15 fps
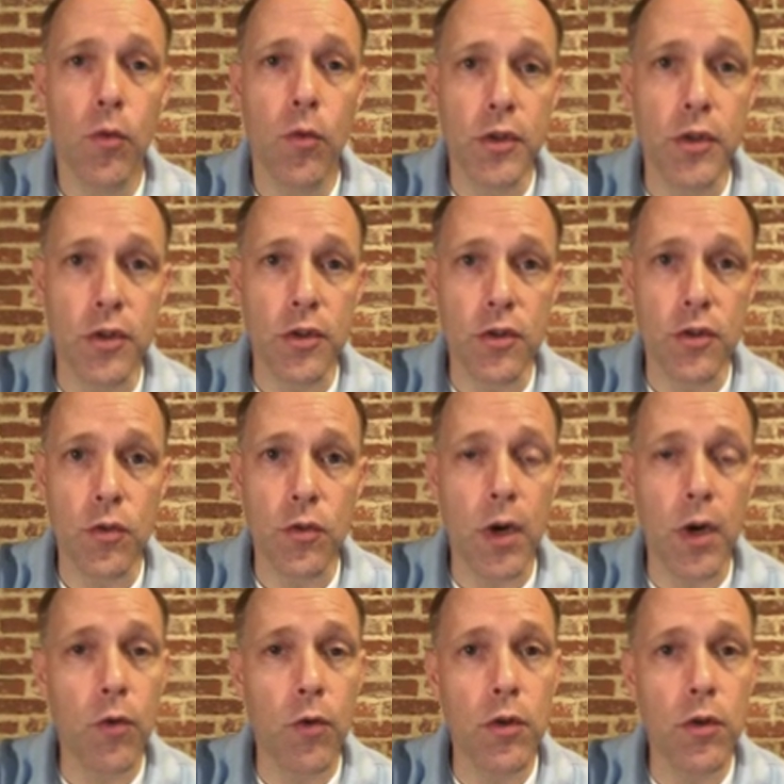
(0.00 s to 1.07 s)
which is the
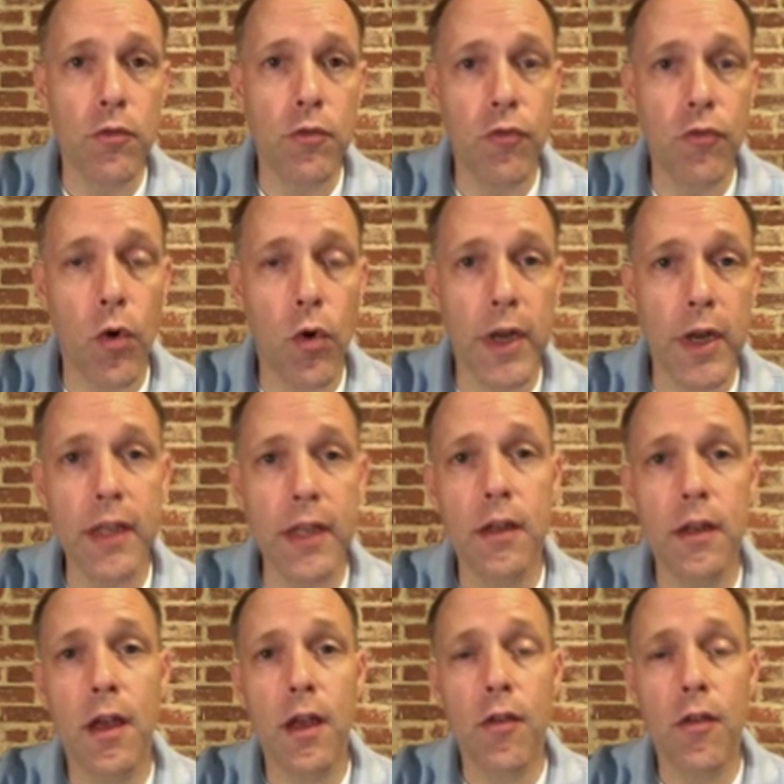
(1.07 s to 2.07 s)
square root of 40.